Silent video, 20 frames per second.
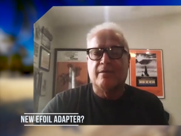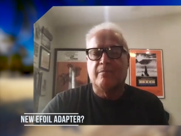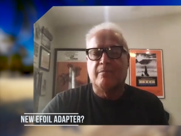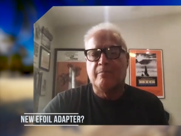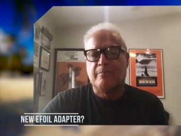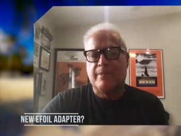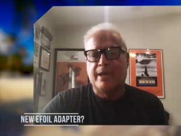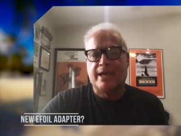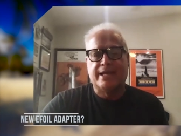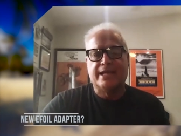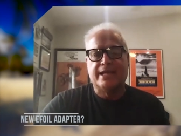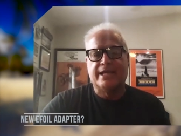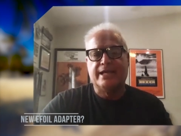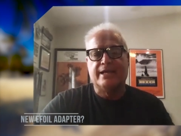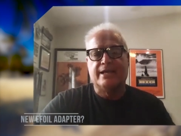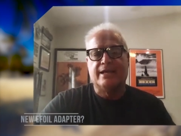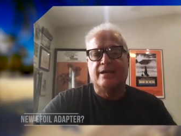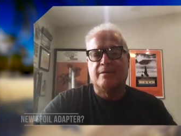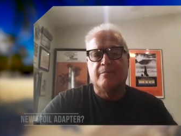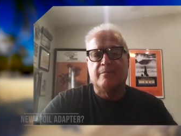
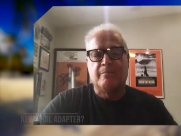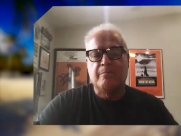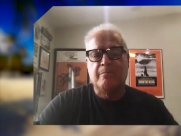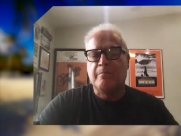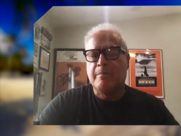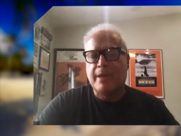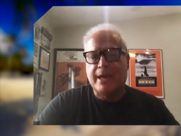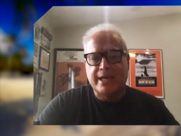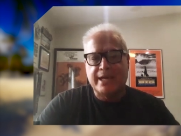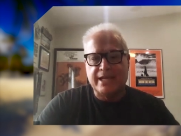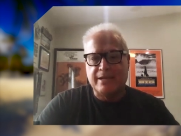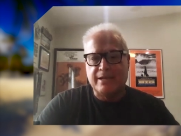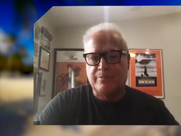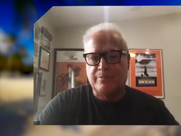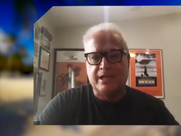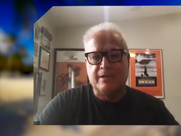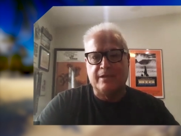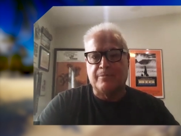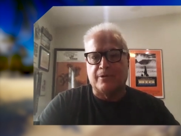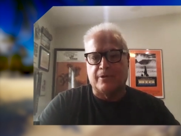many, many
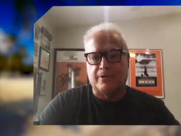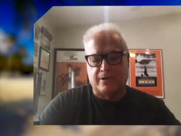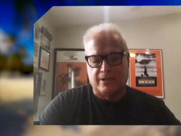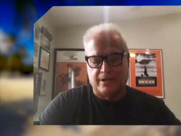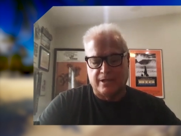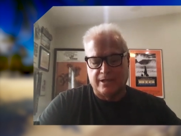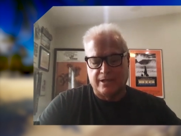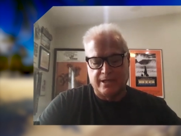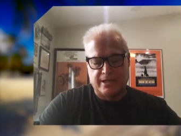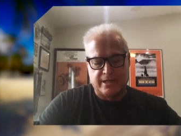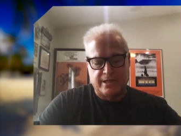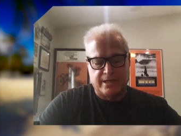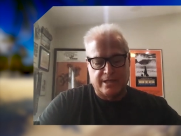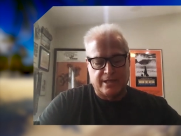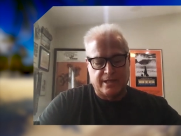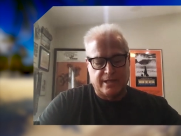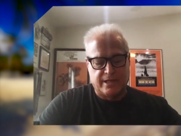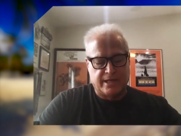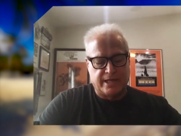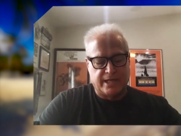people,
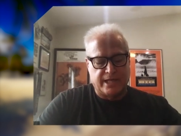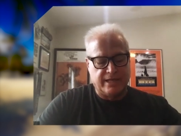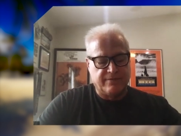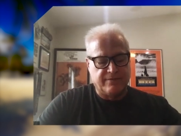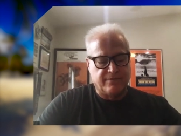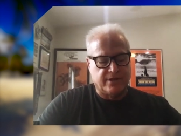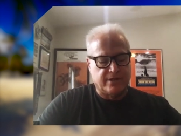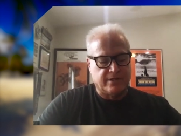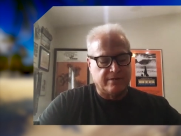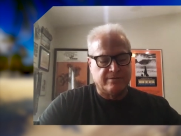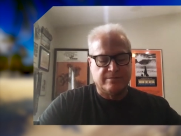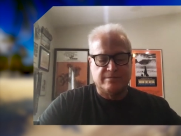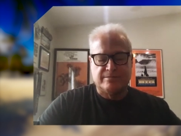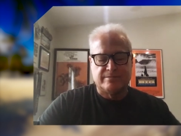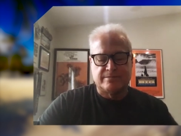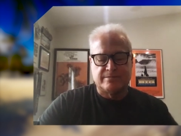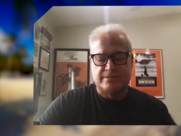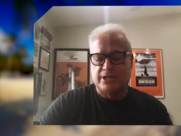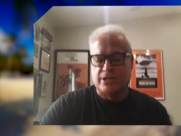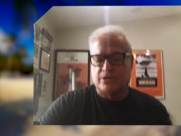even,
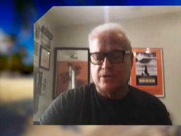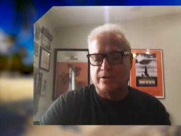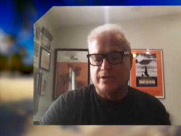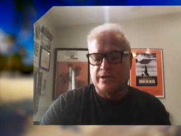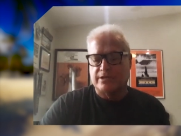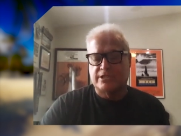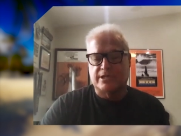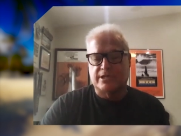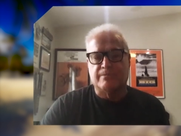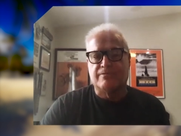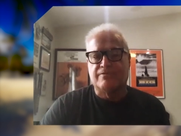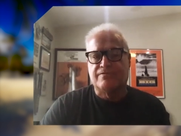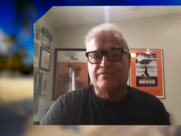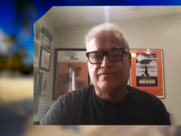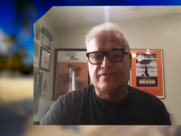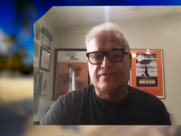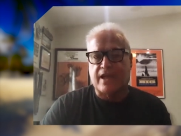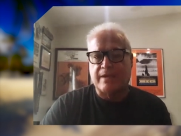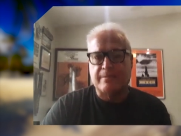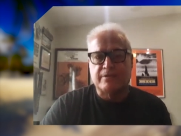you know, some
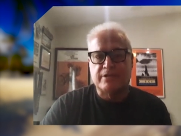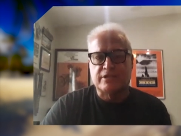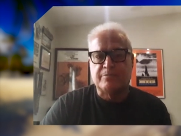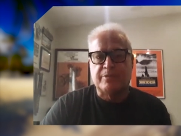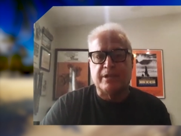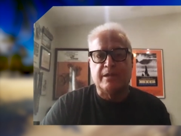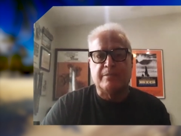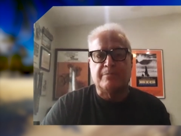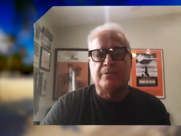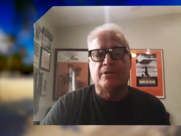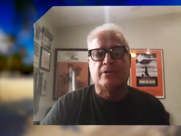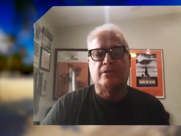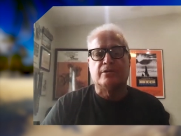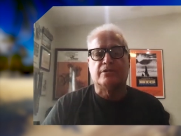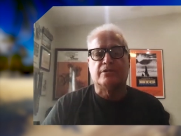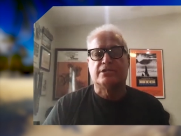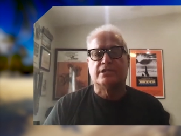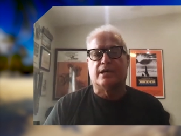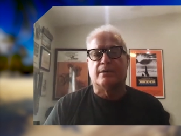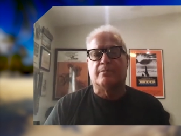famous people,
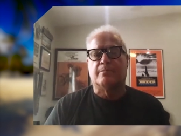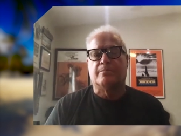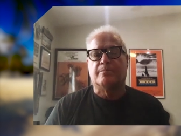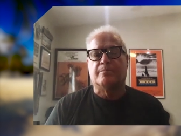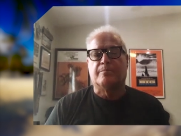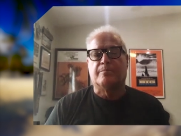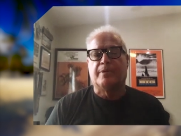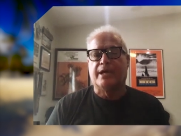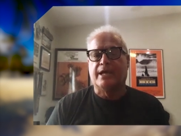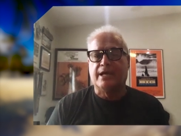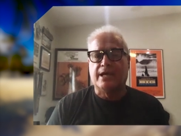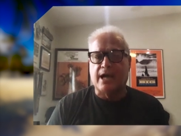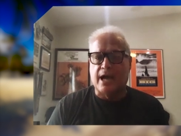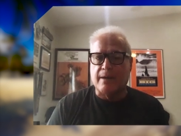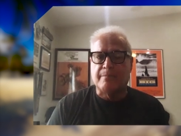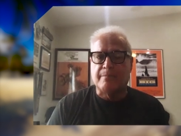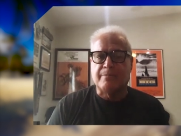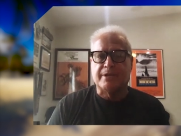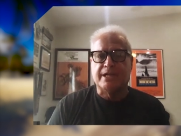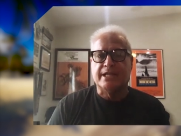some big
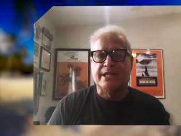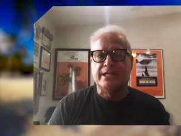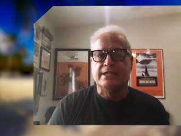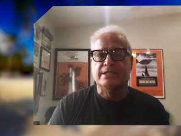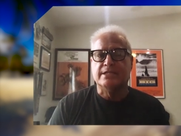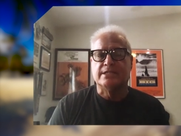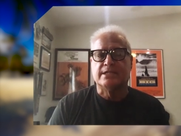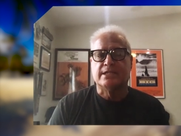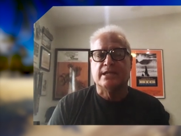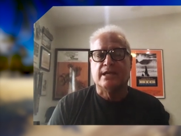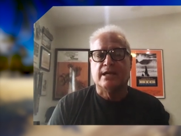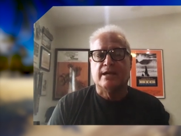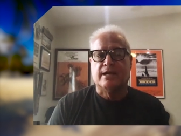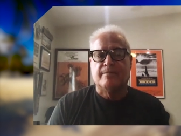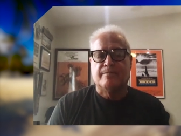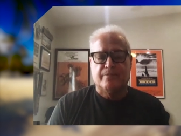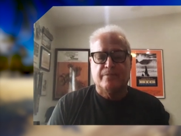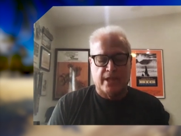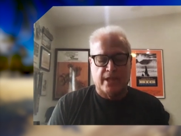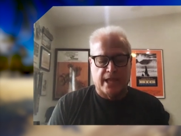companies.
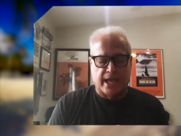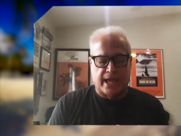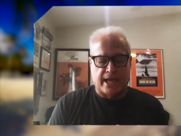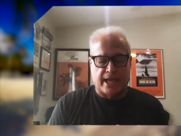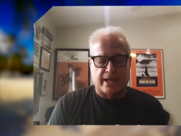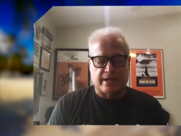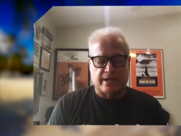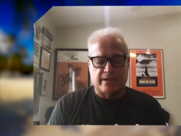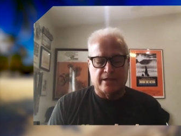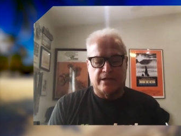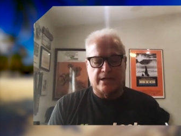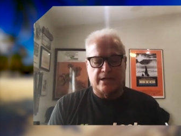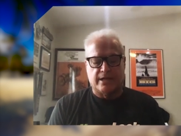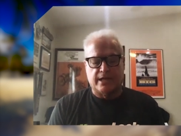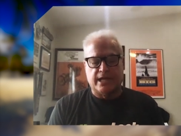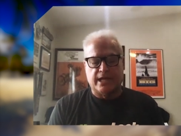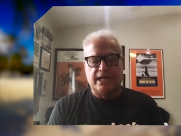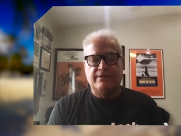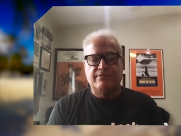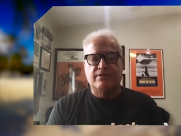And
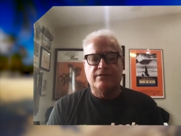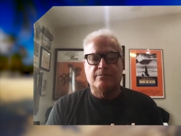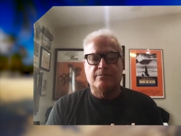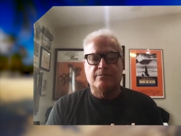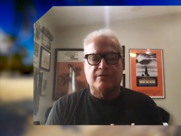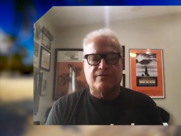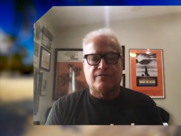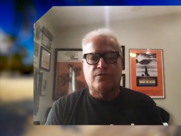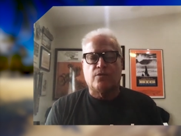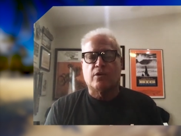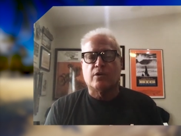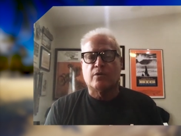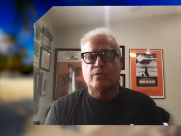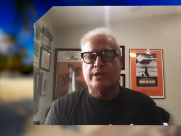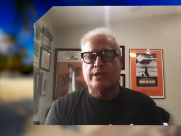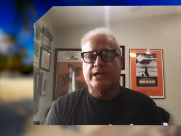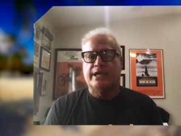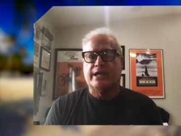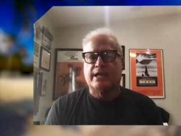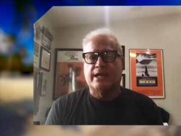even before
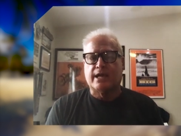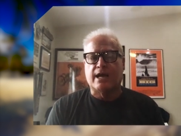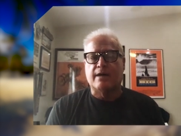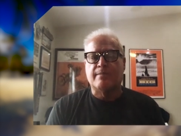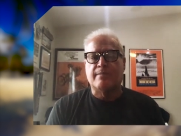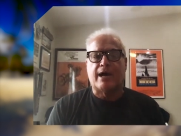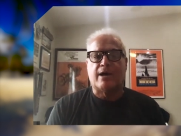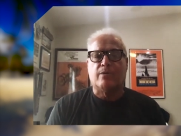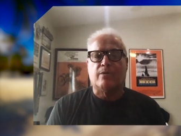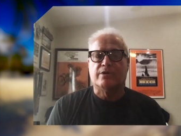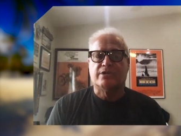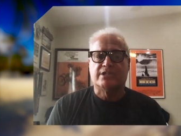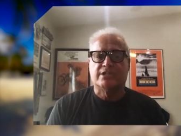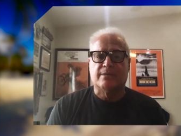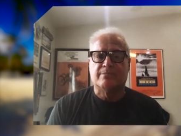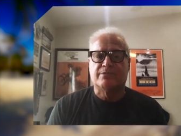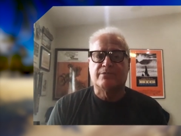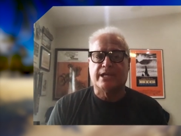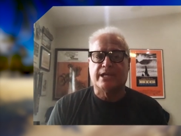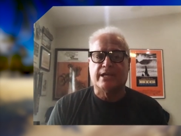we come out with
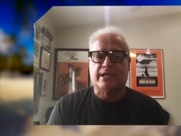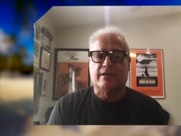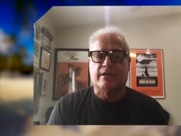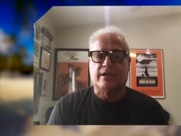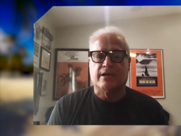something